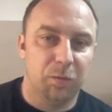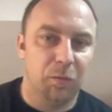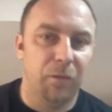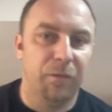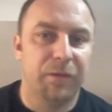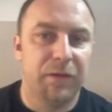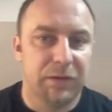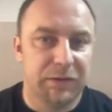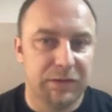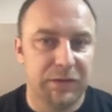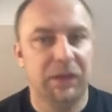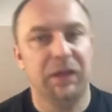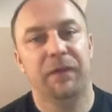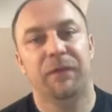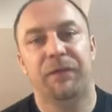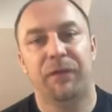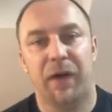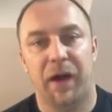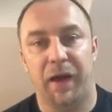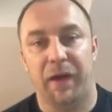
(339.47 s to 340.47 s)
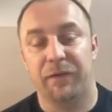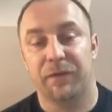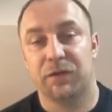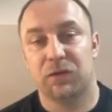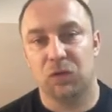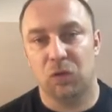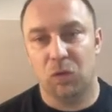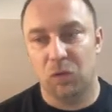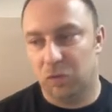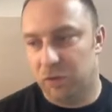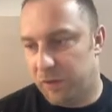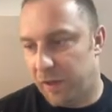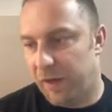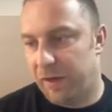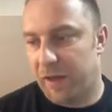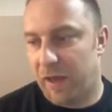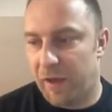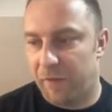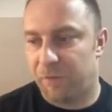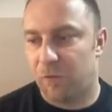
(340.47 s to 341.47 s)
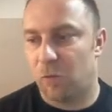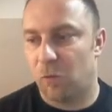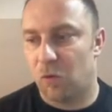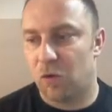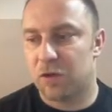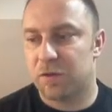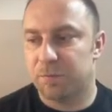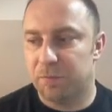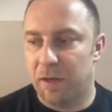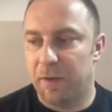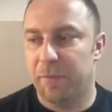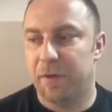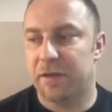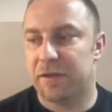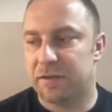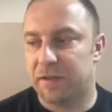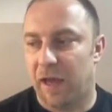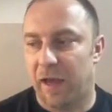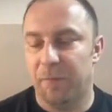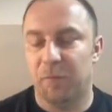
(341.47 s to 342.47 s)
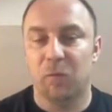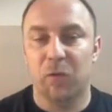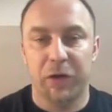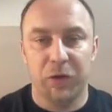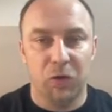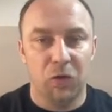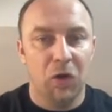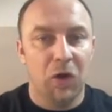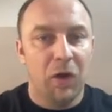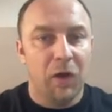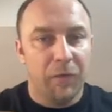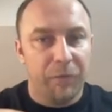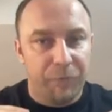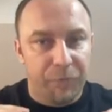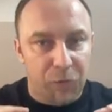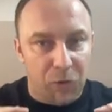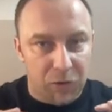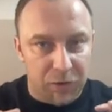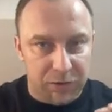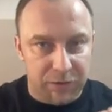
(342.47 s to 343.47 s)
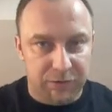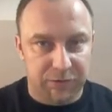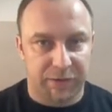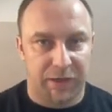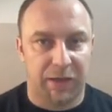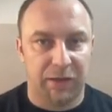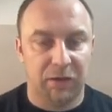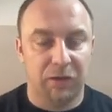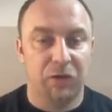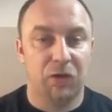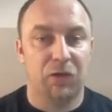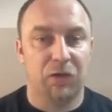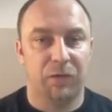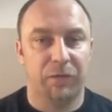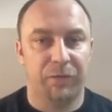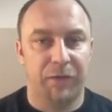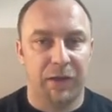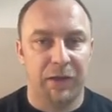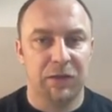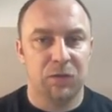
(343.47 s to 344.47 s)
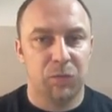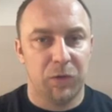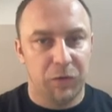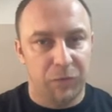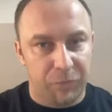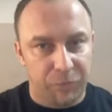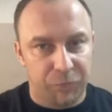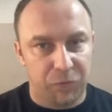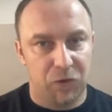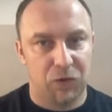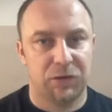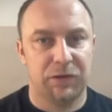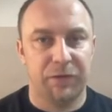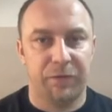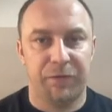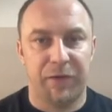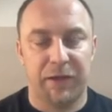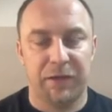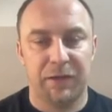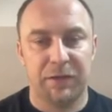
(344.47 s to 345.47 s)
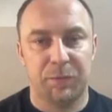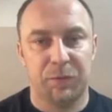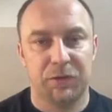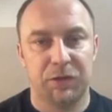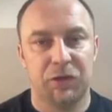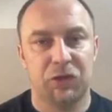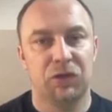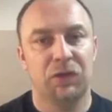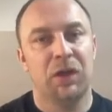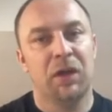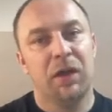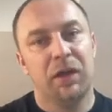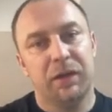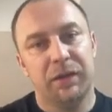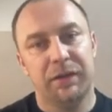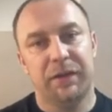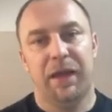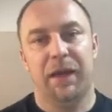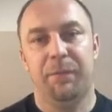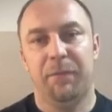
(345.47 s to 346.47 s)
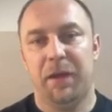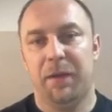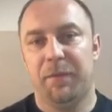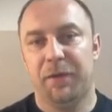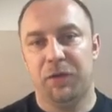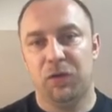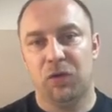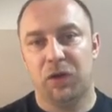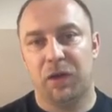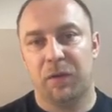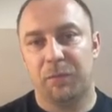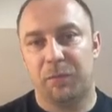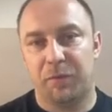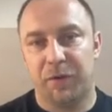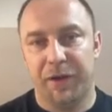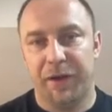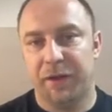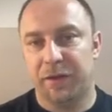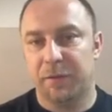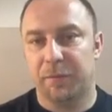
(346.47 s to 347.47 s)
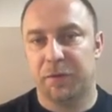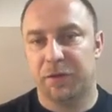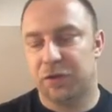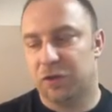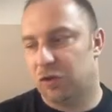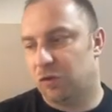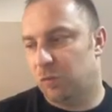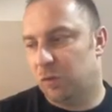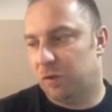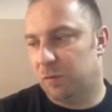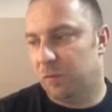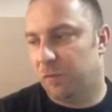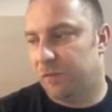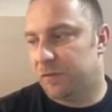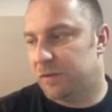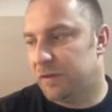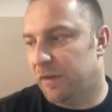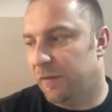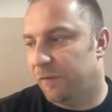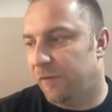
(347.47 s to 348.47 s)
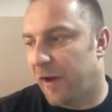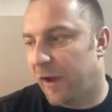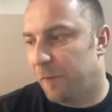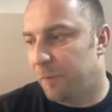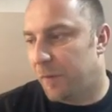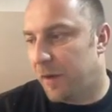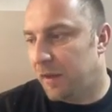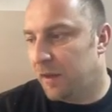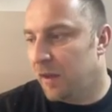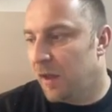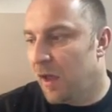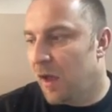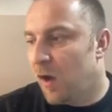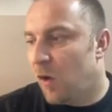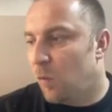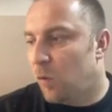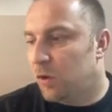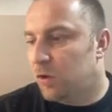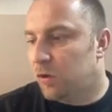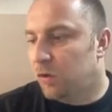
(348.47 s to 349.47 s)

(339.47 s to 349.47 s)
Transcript: the move c five. So then afterwards, maybe it's time when you first settle your defense, when you first defend this position, then maybe you can break the position with the move c five. But what